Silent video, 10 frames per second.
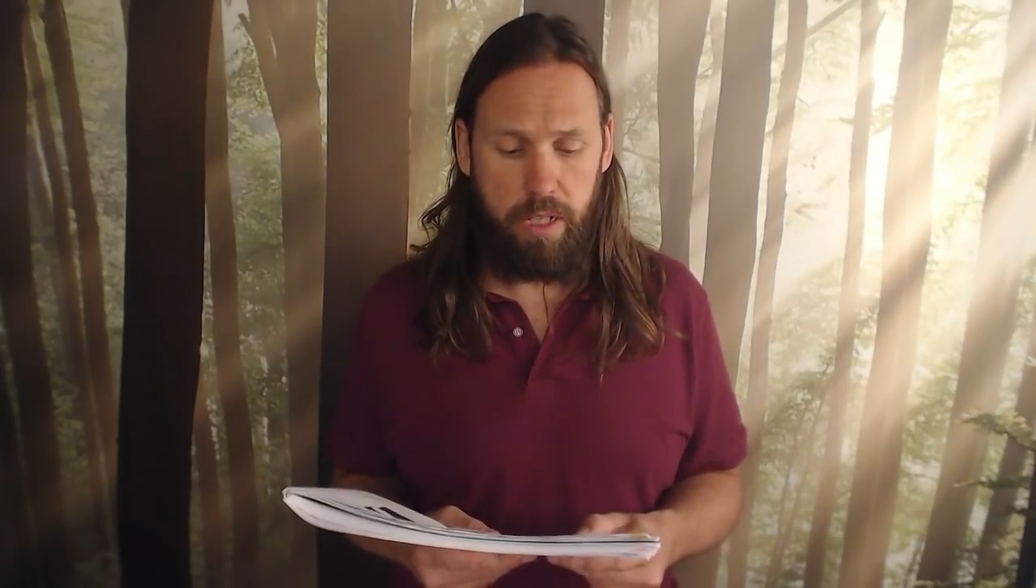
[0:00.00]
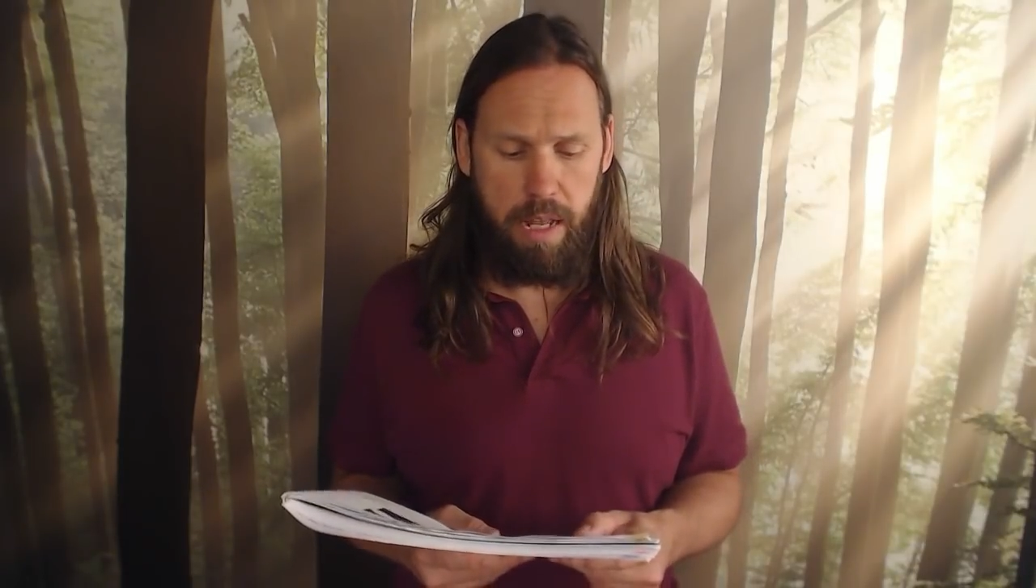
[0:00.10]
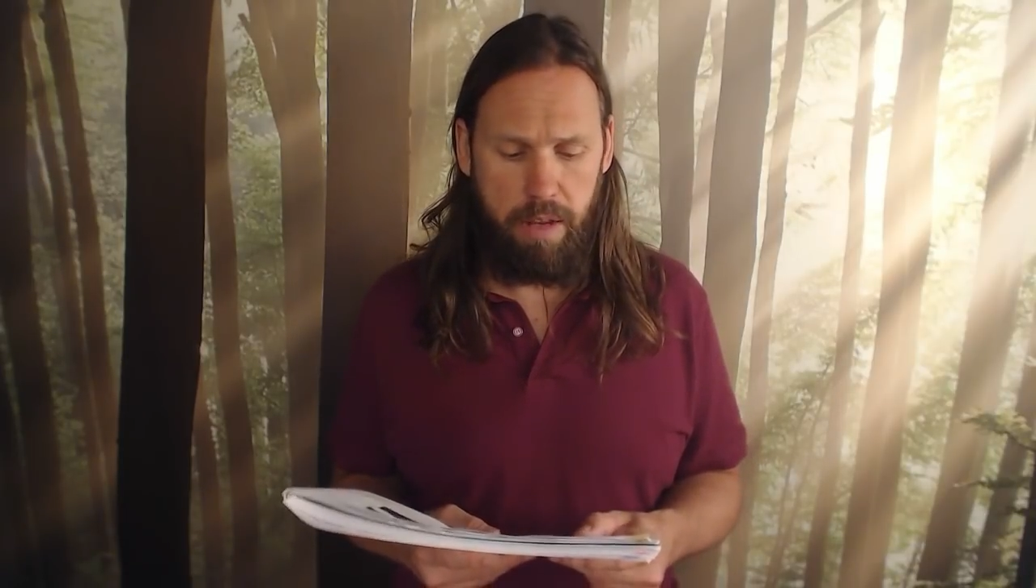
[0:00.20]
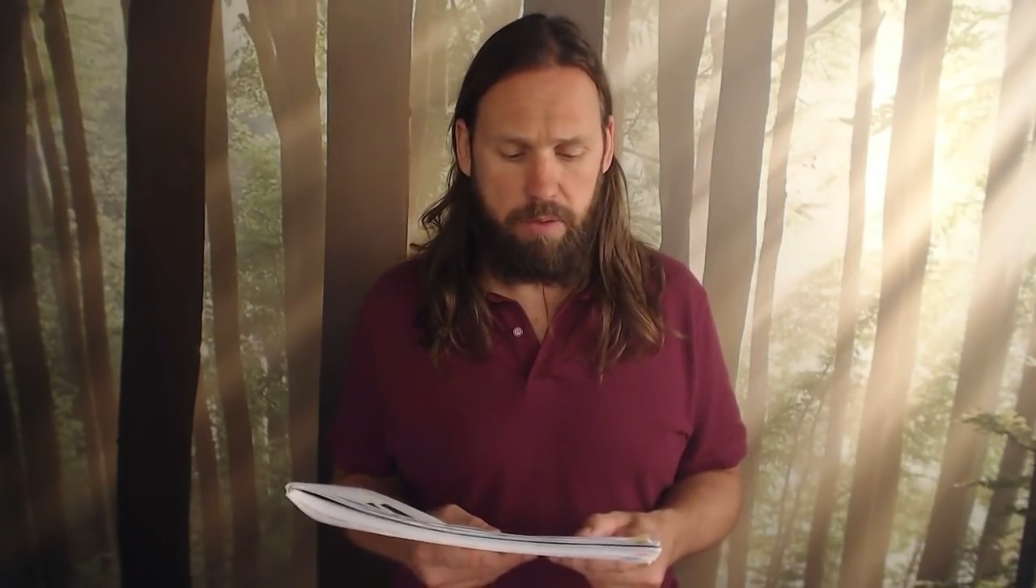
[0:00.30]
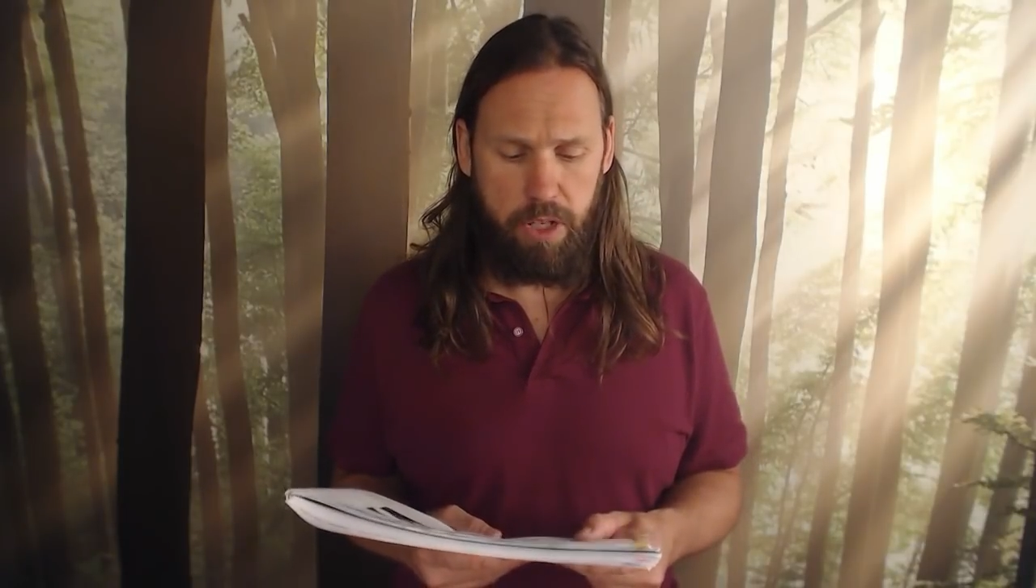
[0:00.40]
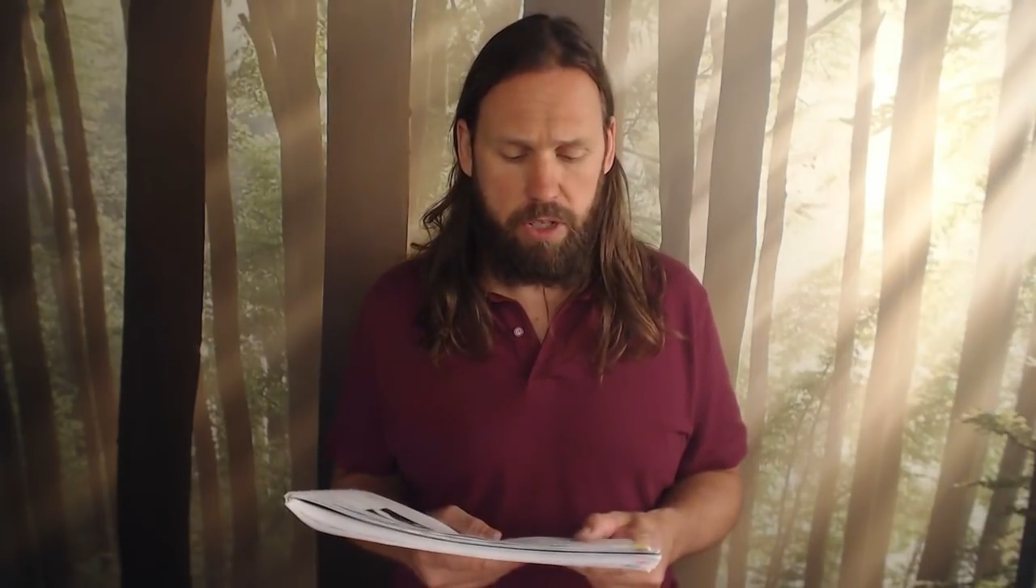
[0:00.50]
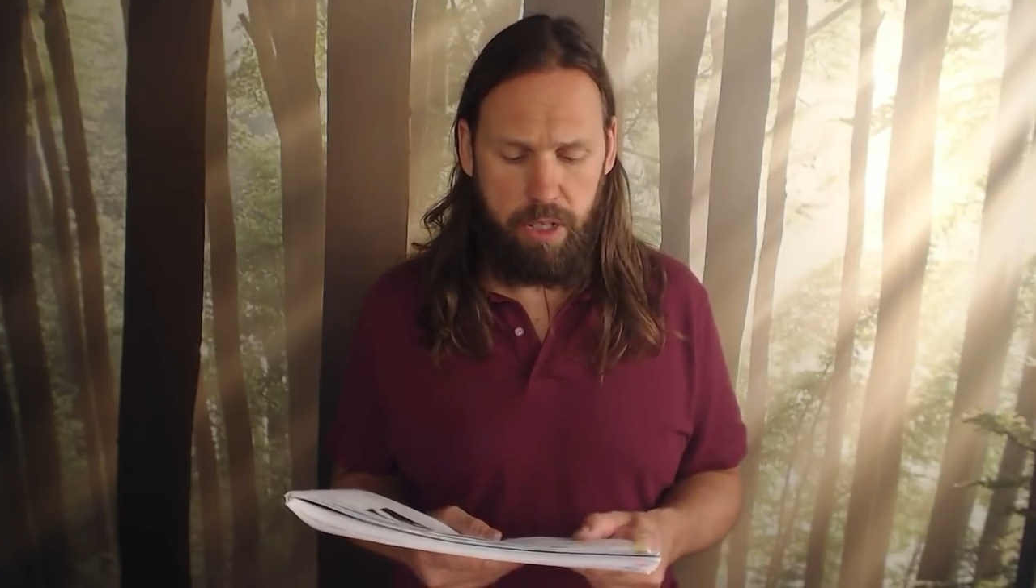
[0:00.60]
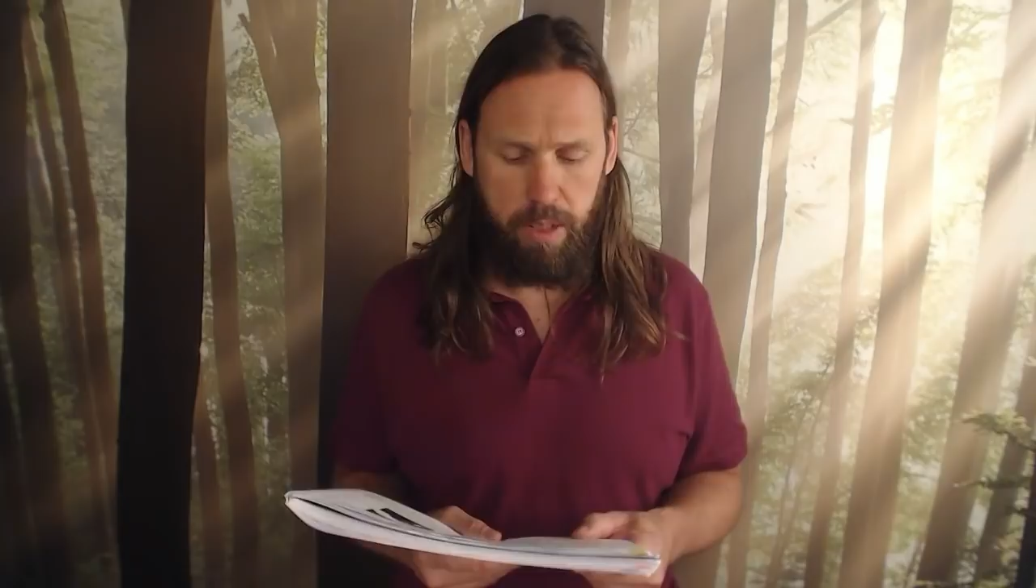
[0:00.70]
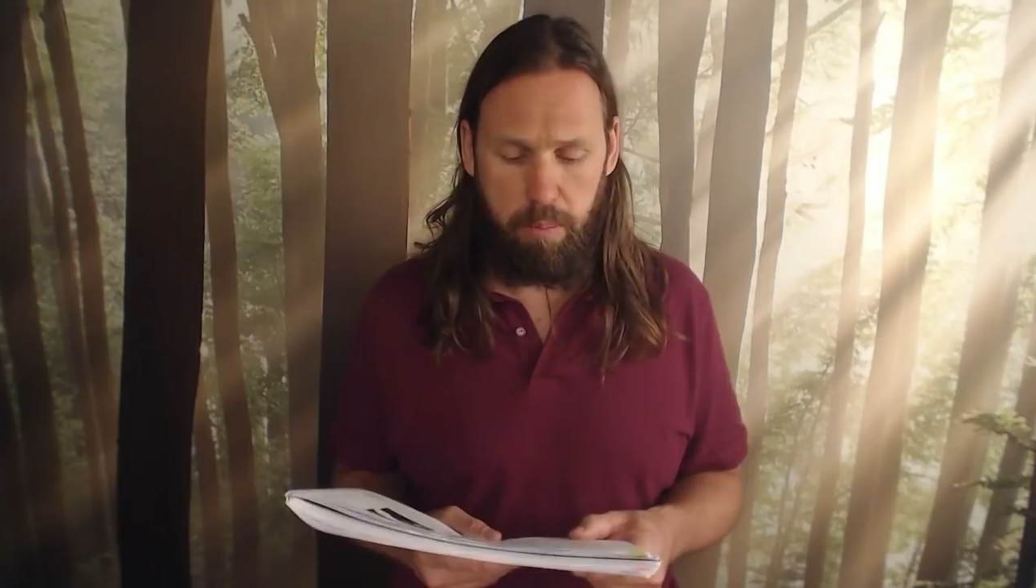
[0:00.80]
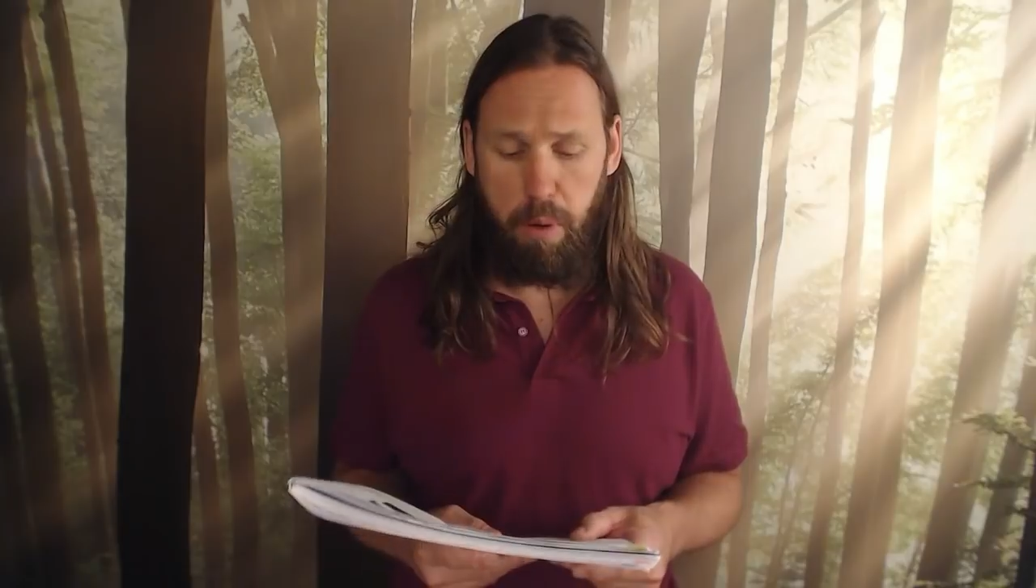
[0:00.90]
elevation
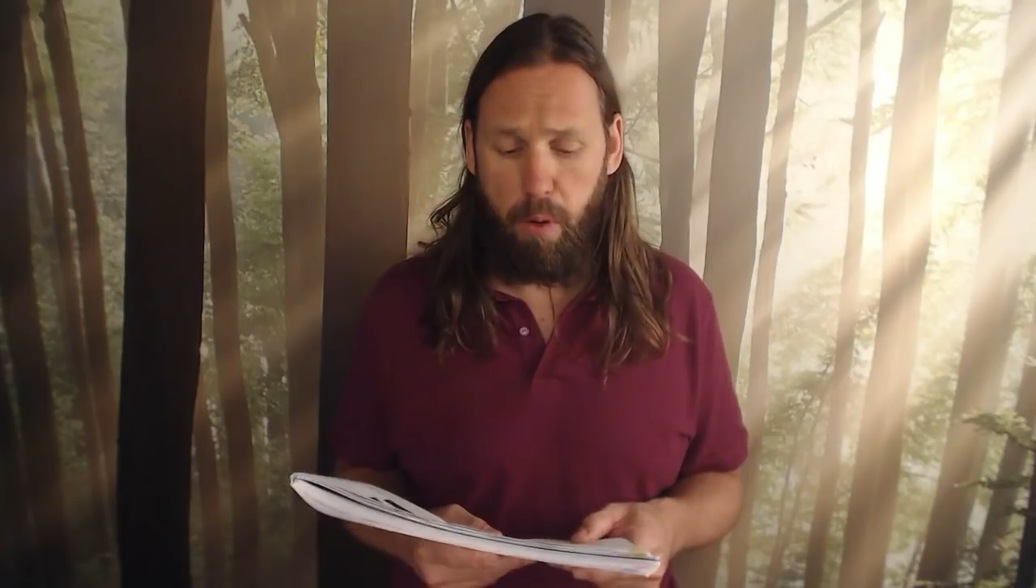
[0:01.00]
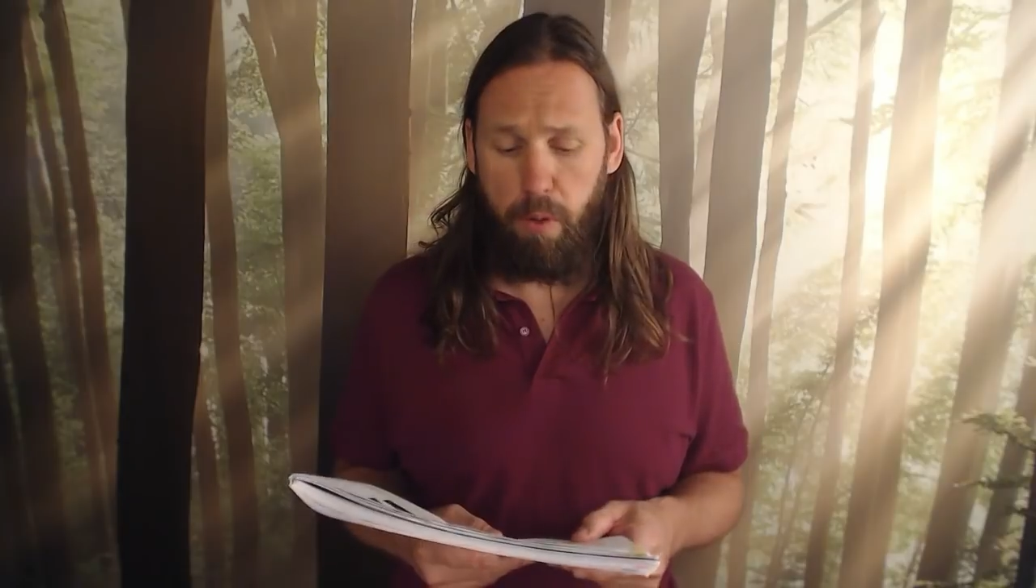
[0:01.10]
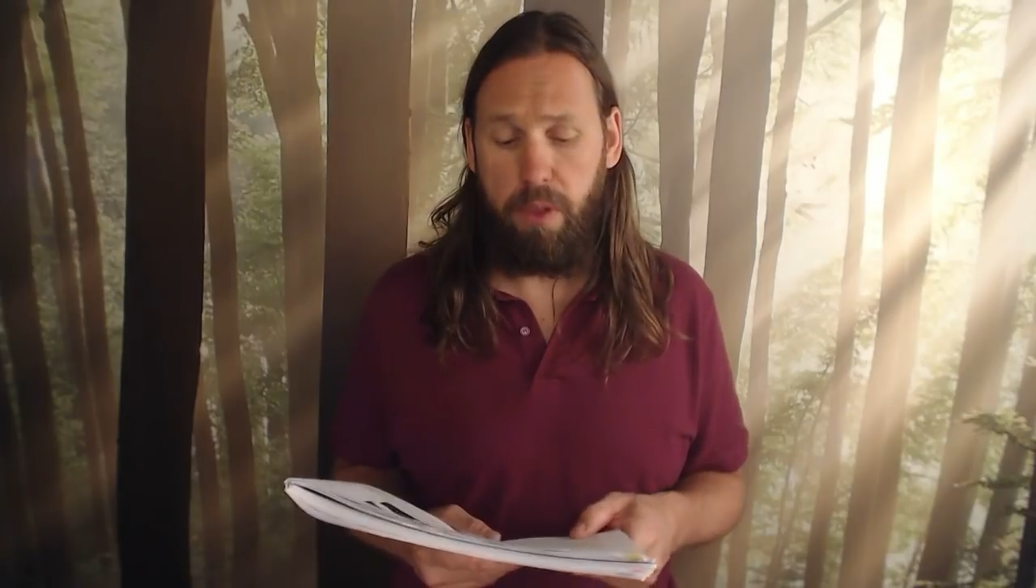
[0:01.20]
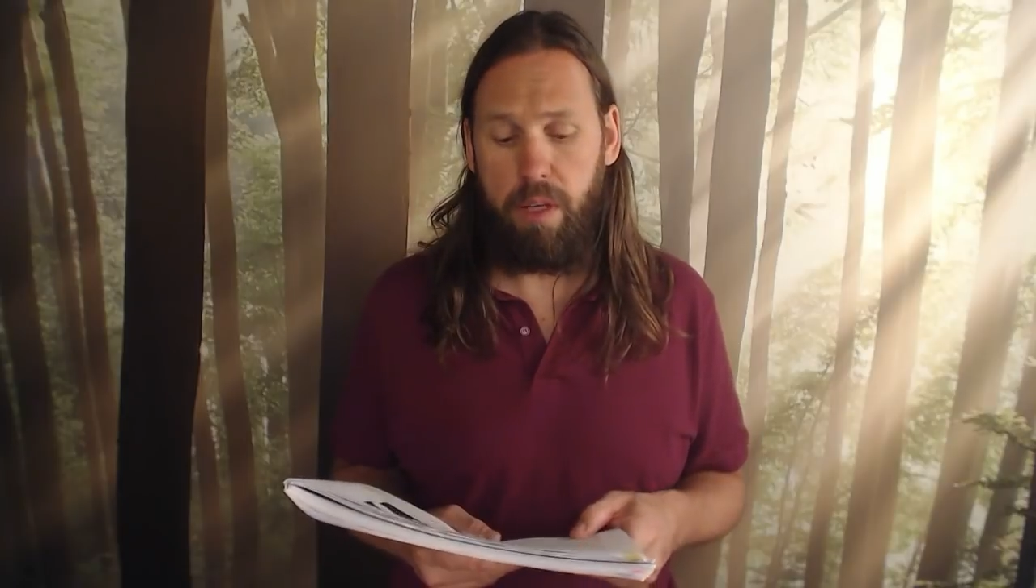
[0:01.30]
in both